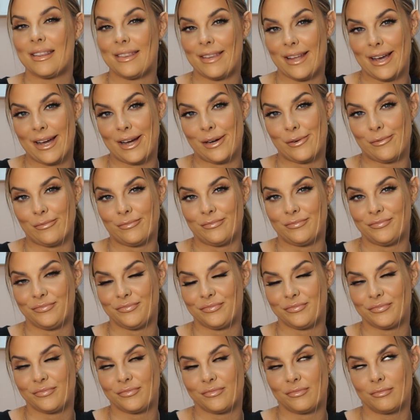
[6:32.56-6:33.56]
Now,
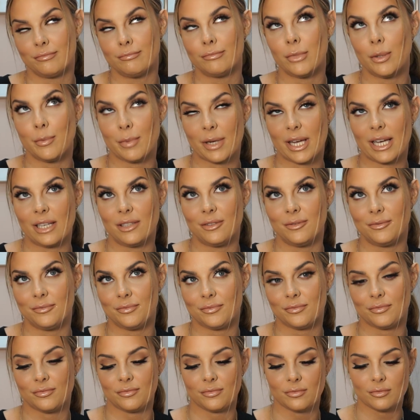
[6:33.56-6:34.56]
mum guilt.
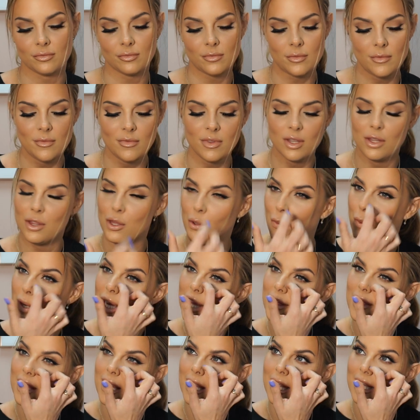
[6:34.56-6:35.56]
The
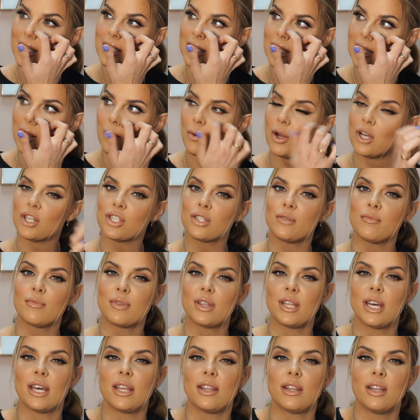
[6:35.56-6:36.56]
weird thing is I watched
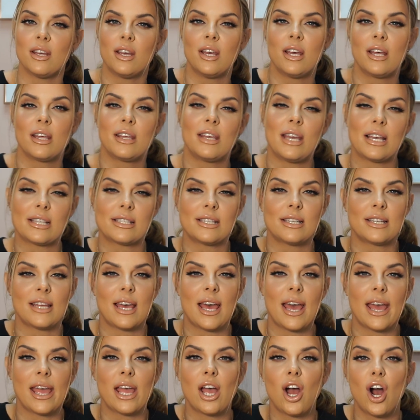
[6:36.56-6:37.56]
something
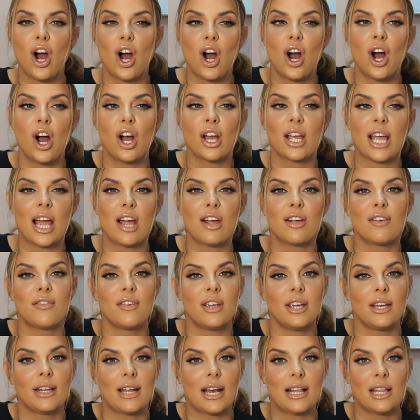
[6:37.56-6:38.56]
yesterday on Gary
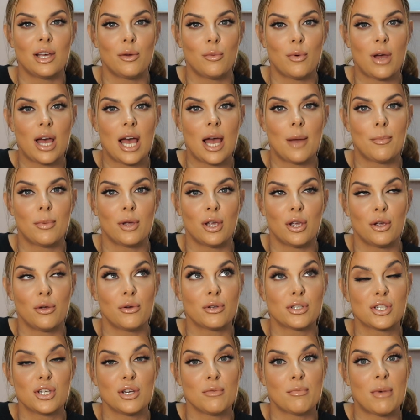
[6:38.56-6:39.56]
Vee and Ali Webb,
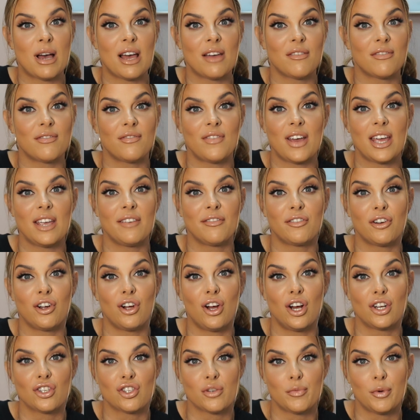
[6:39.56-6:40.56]
who are two of my
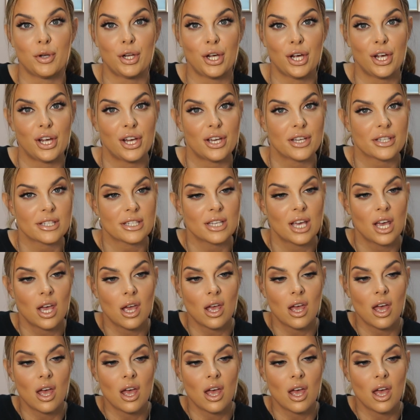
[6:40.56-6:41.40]
favourite entrepreneurs,